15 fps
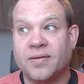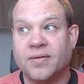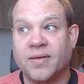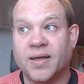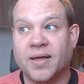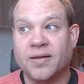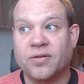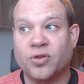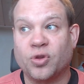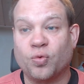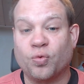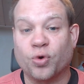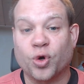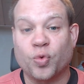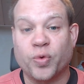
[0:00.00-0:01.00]
that the
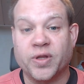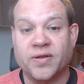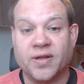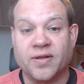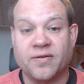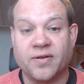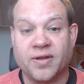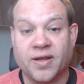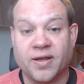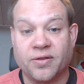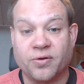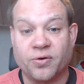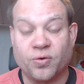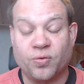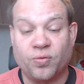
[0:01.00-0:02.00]
work we did
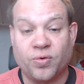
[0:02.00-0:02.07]
together